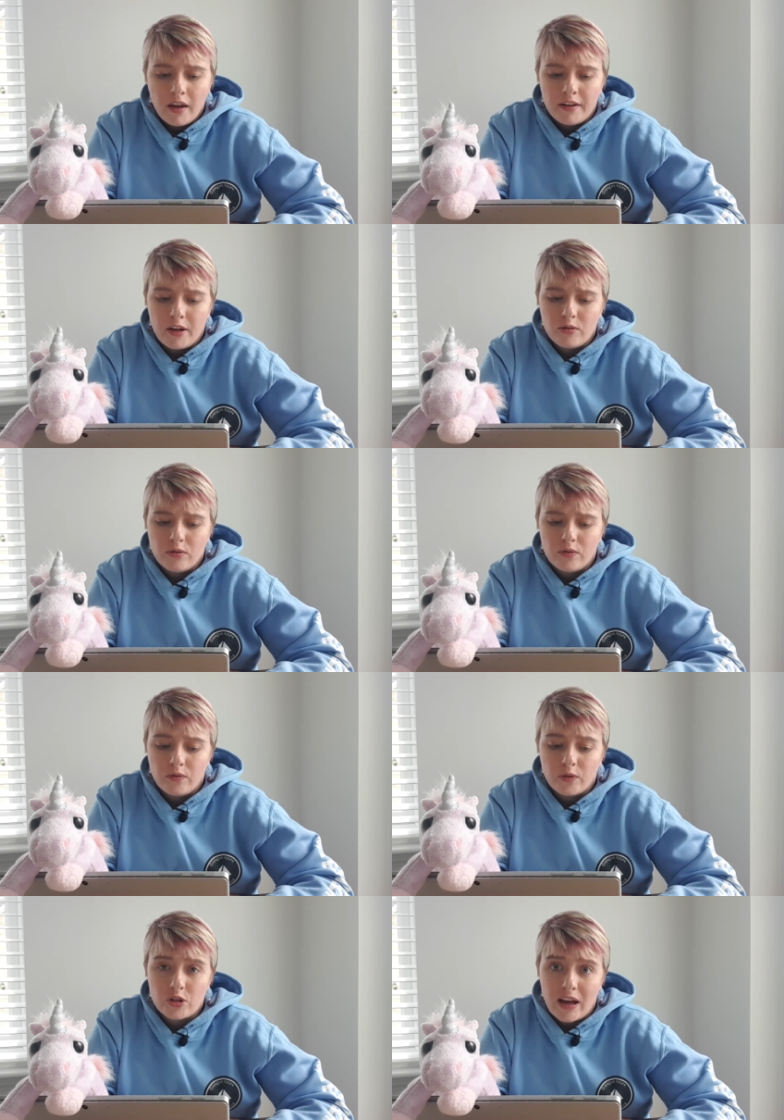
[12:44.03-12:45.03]
Now,
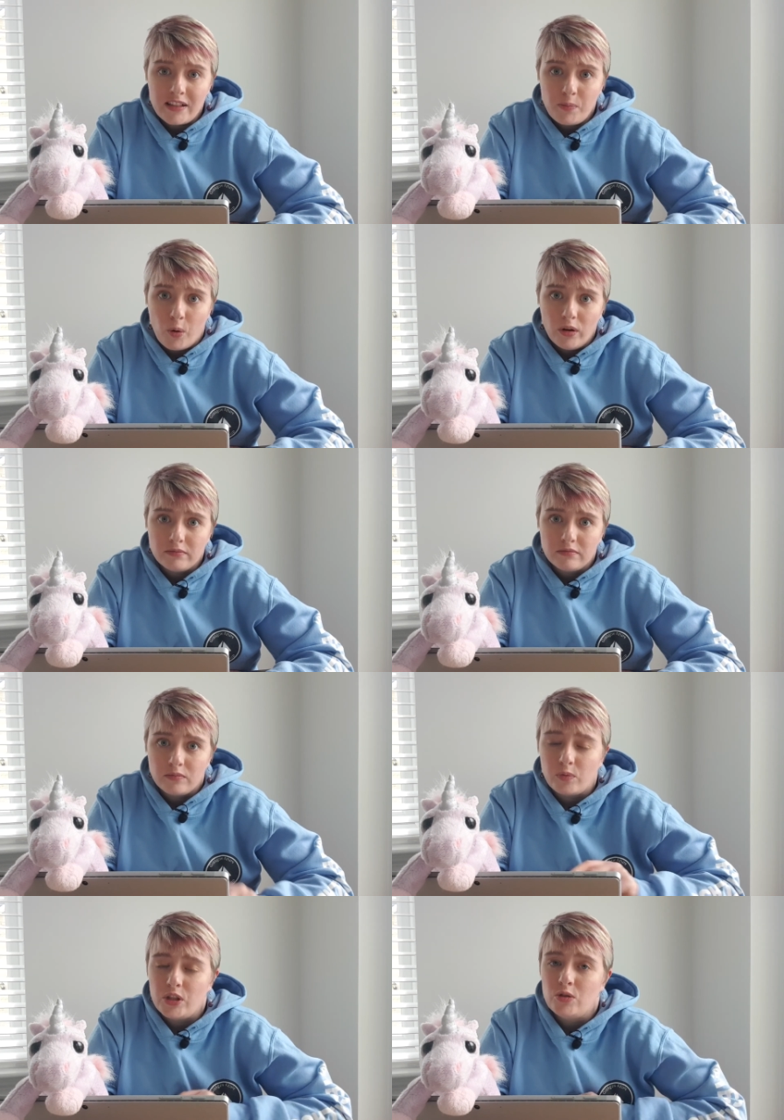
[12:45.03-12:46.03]
for transport,
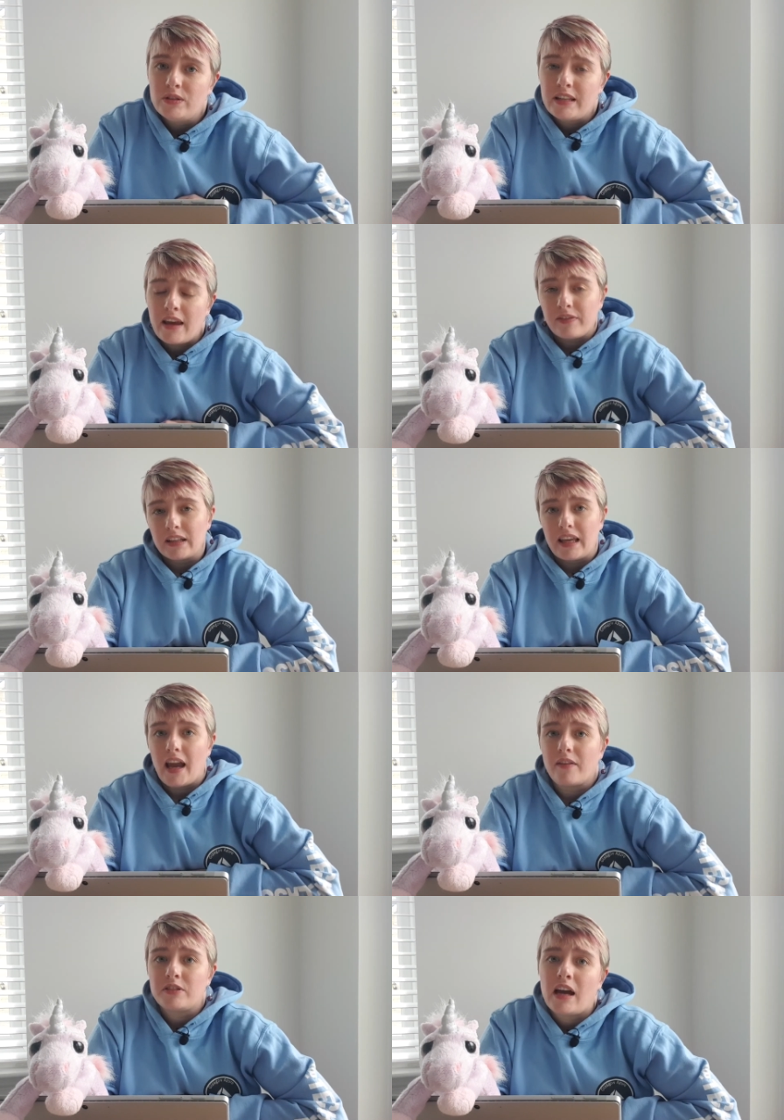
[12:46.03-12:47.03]
you definitely
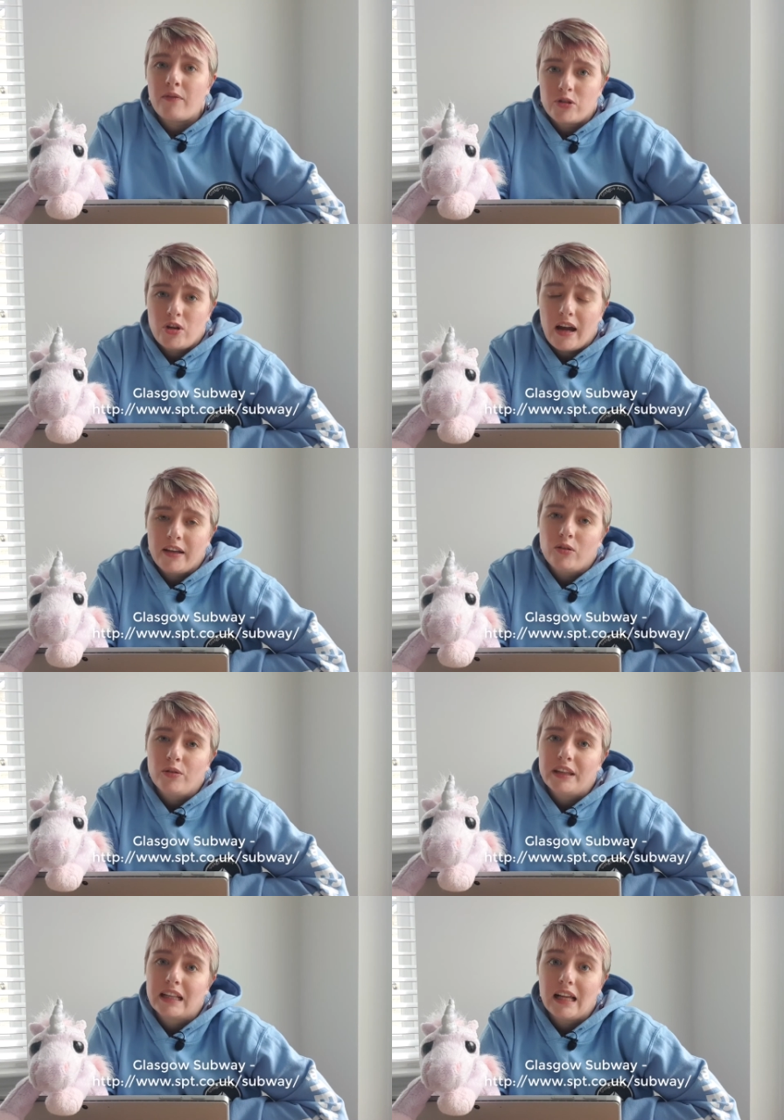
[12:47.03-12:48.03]
have to have a try
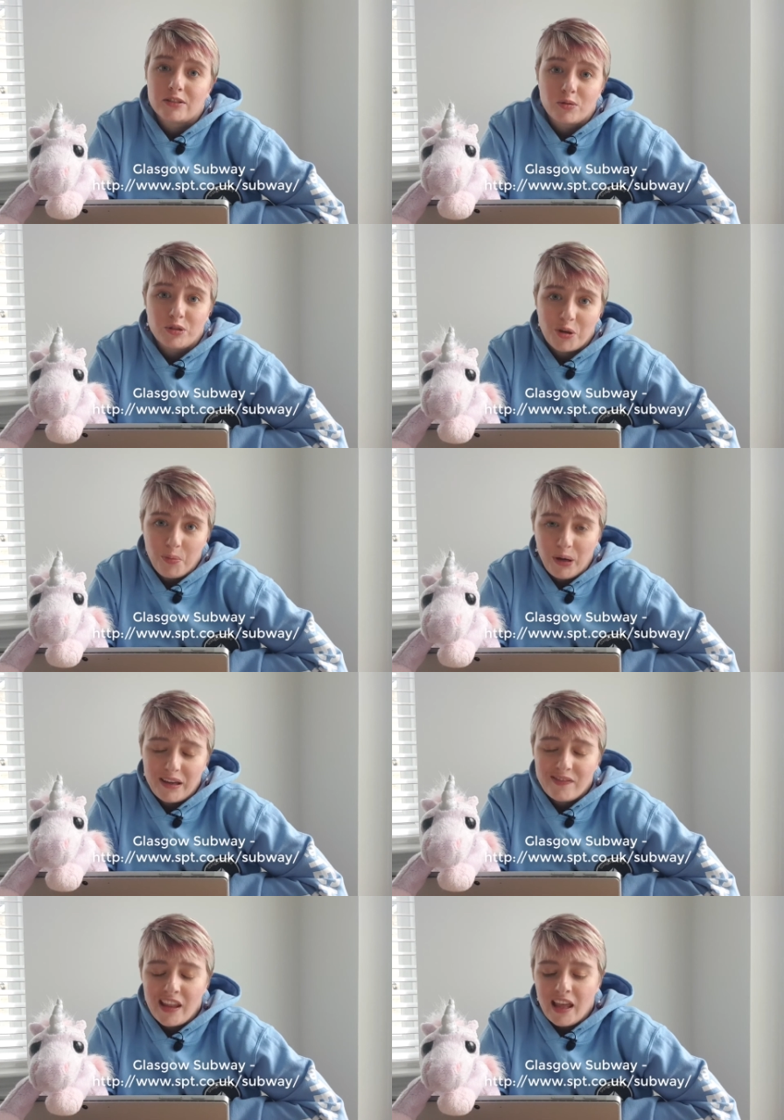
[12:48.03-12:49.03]
on the Glasgow Subway.